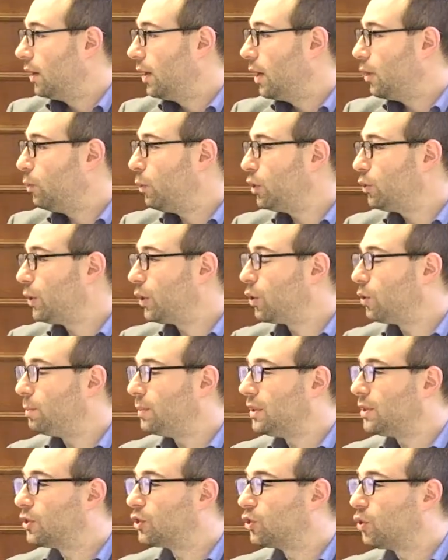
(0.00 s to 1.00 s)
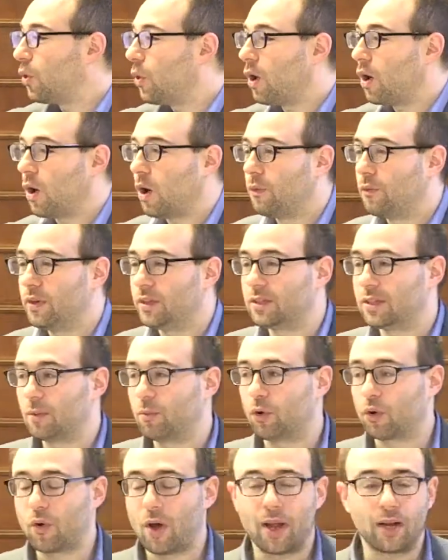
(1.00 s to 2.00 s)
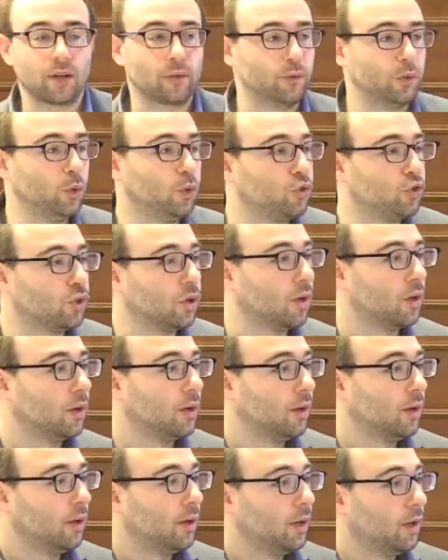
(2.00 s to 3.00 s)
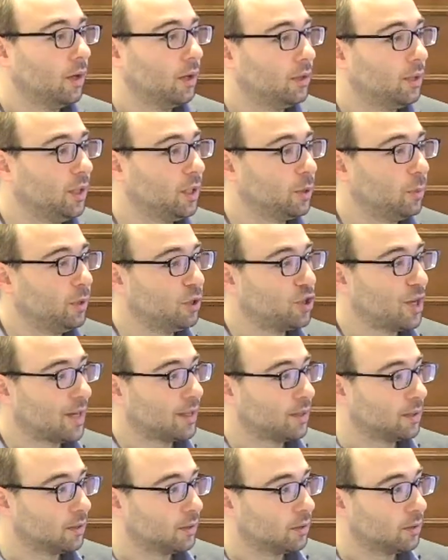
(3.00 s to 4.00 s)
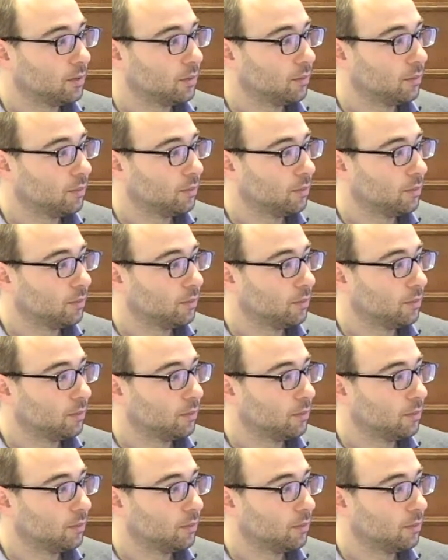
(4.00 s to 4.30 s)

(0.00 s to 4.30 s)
in which we could be sure of its democratic future, need to be jettisoned.